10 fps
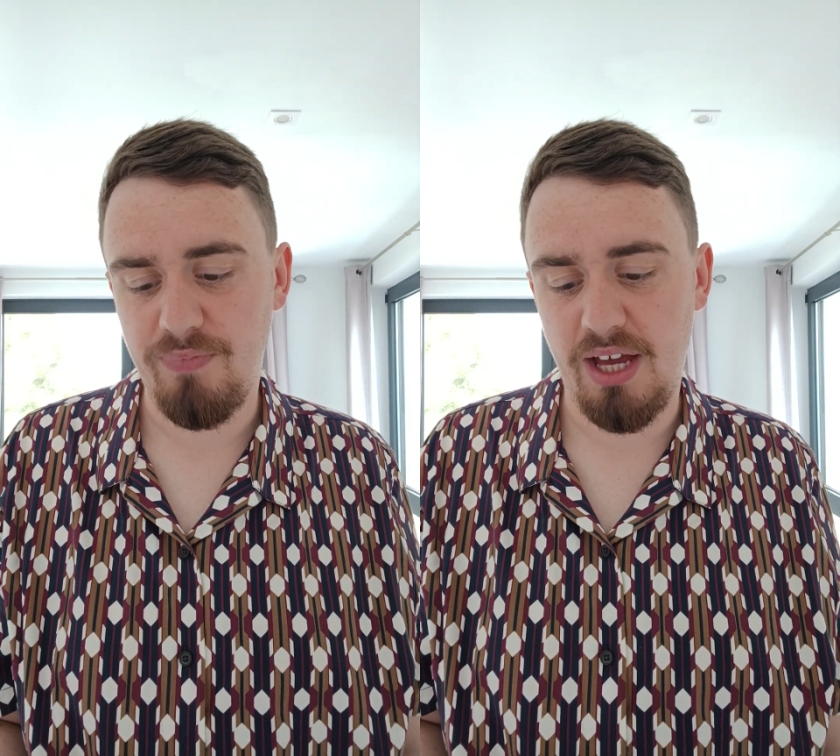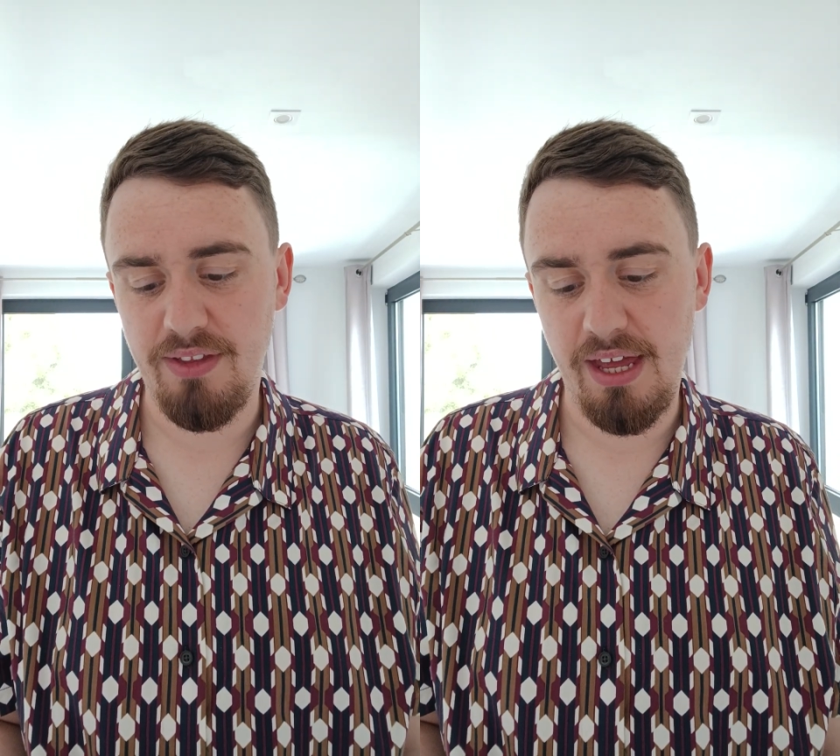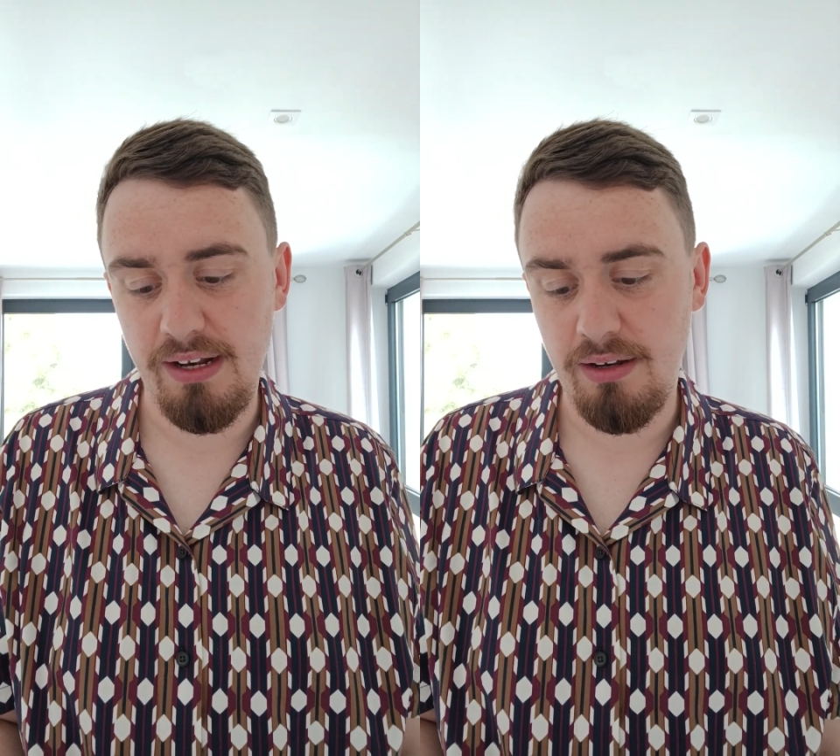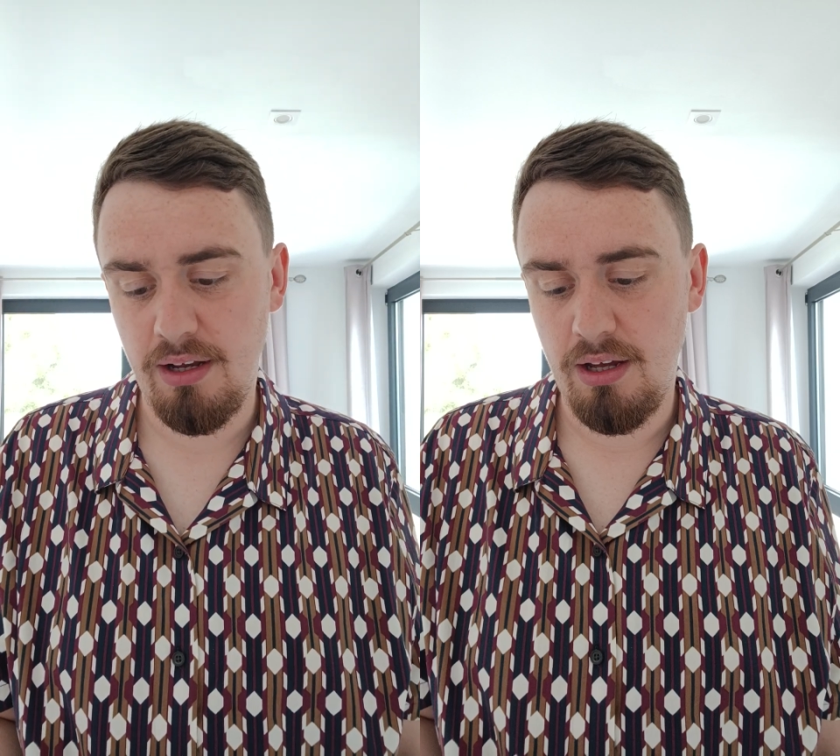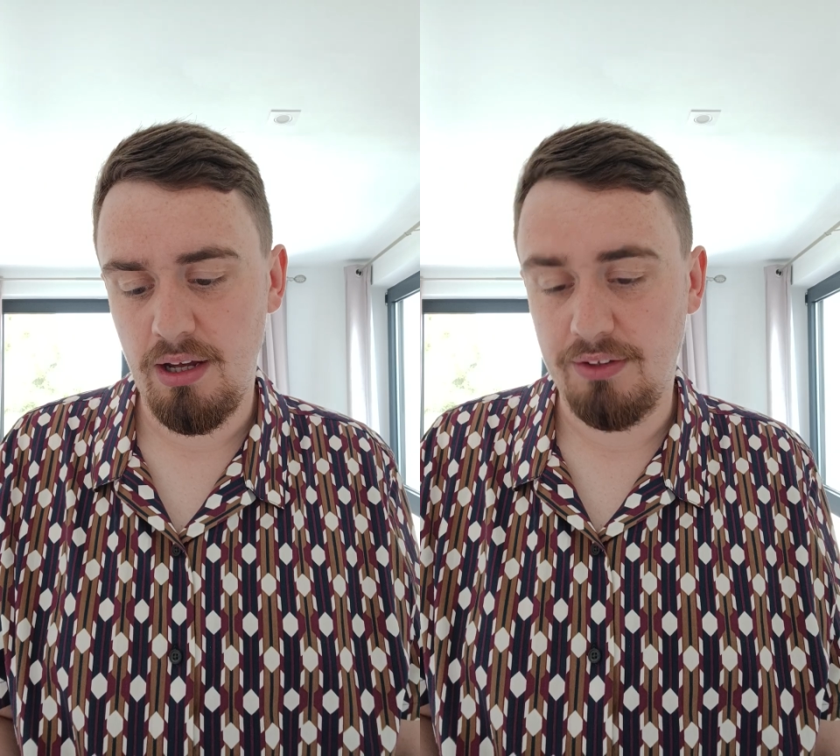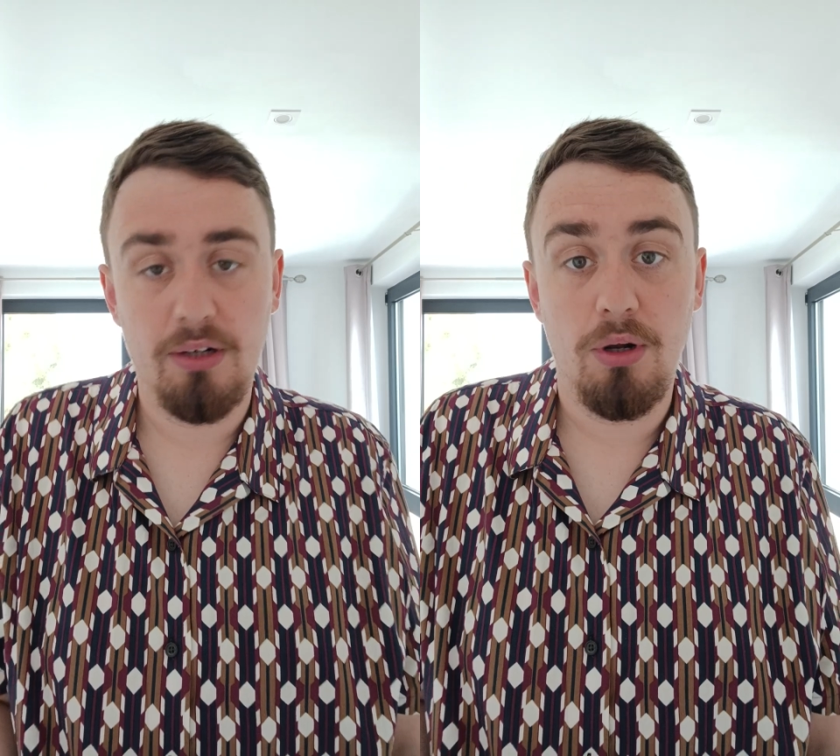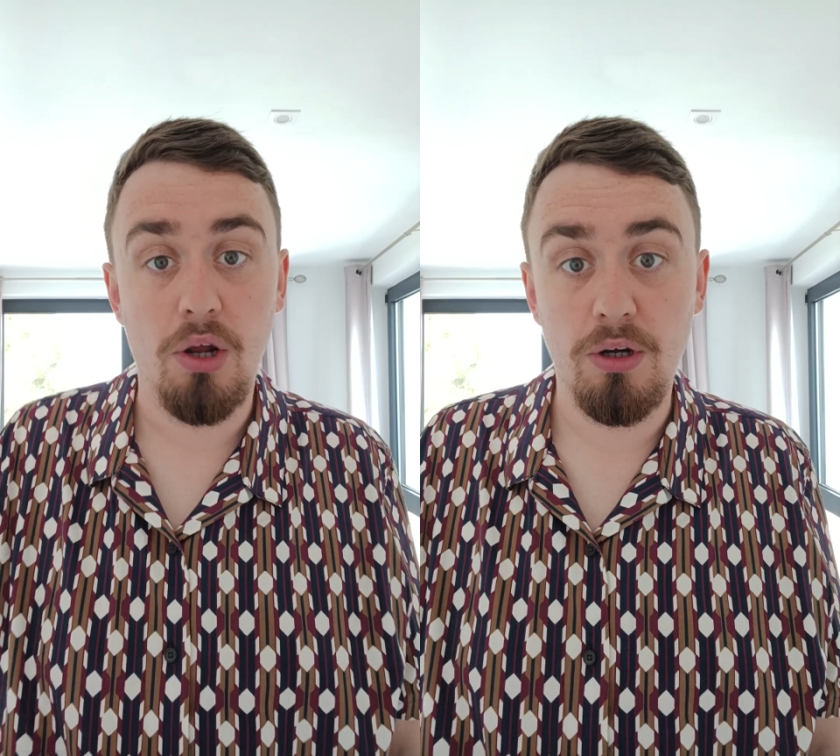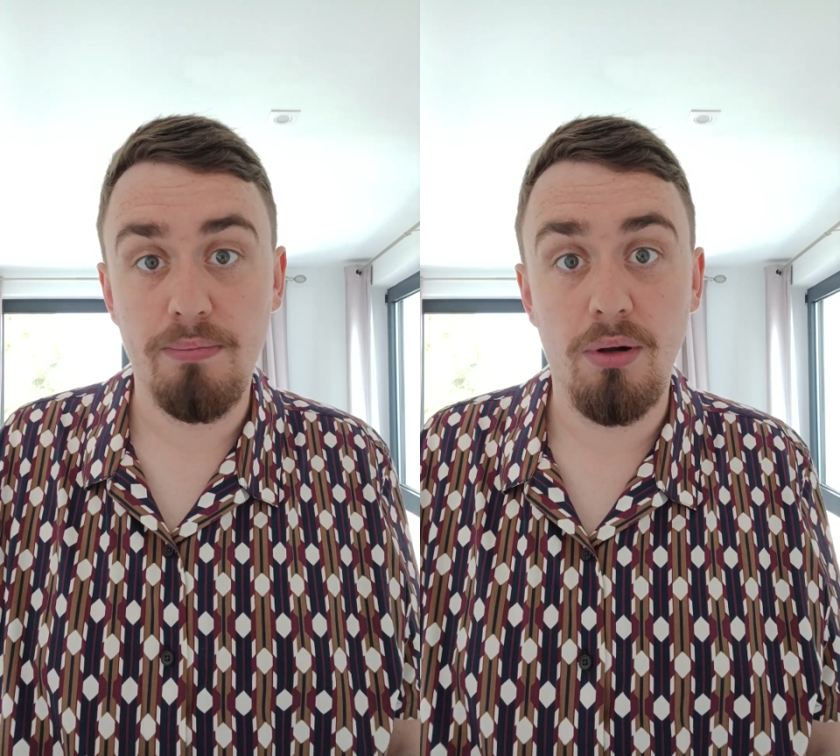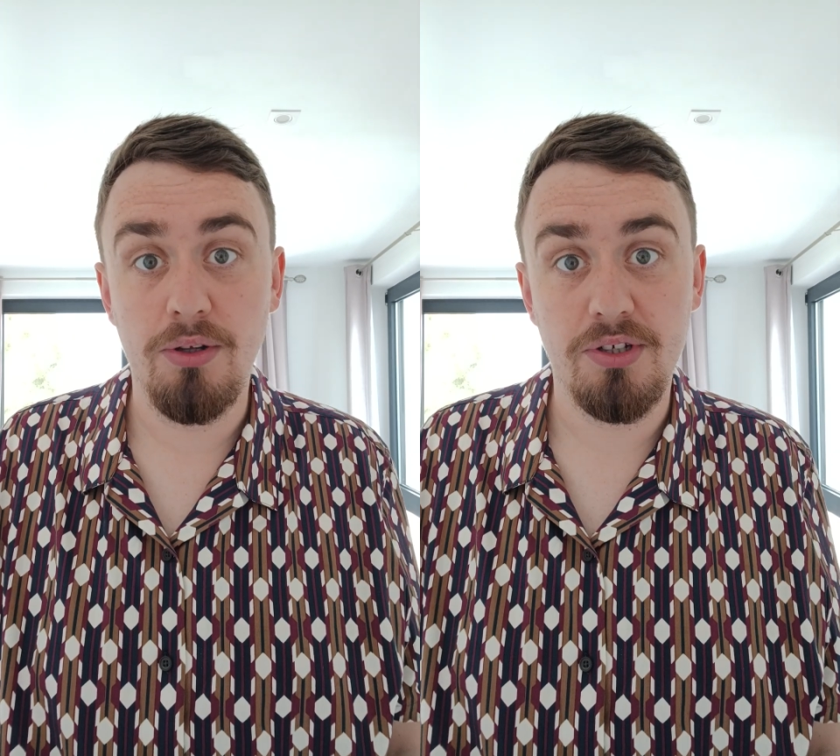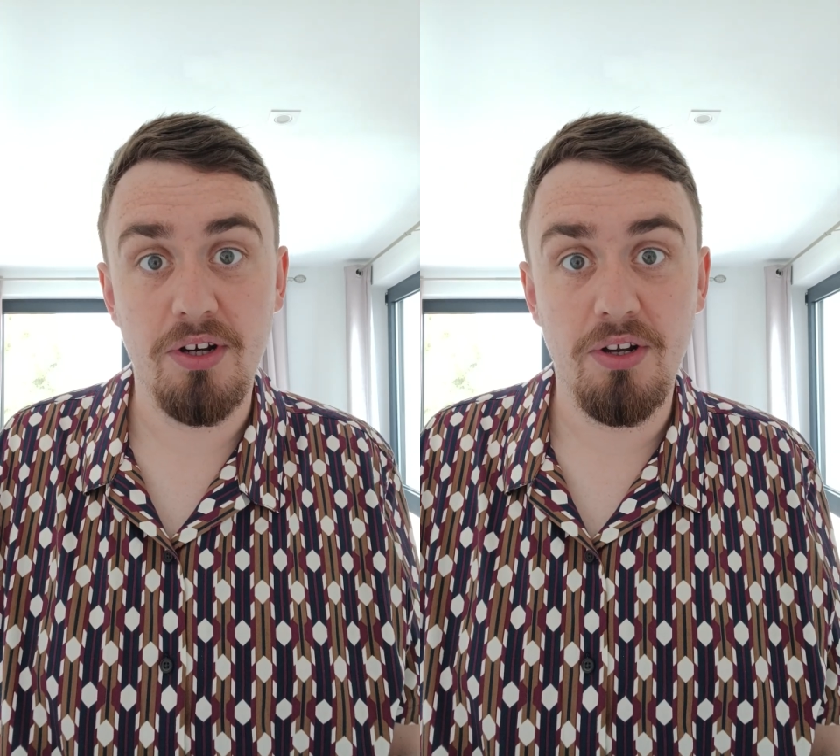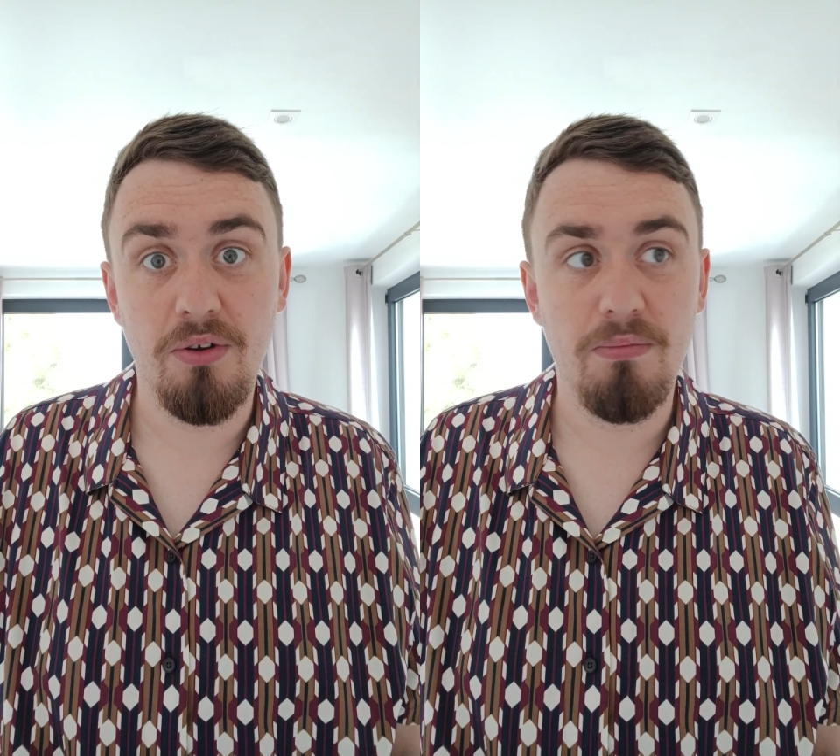And then I don't know what Logan Paul's going to do.